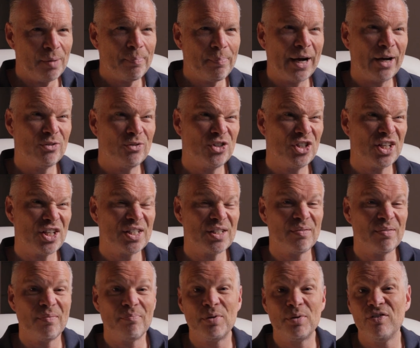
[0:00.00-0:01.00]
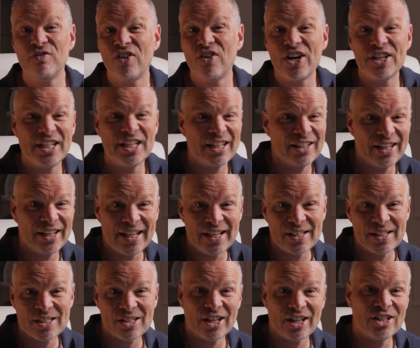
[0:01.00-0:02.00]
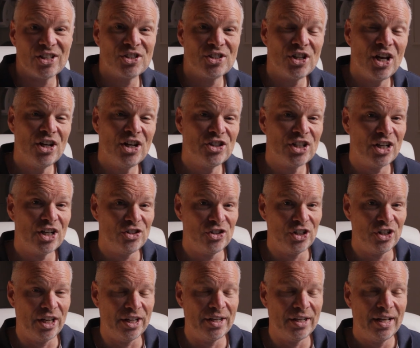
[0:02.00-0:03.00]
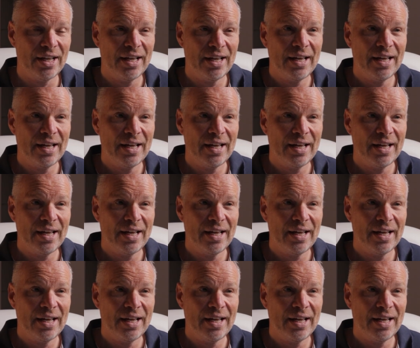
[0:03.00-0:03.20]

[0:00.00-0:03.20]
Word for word: about just providing links like a search engine.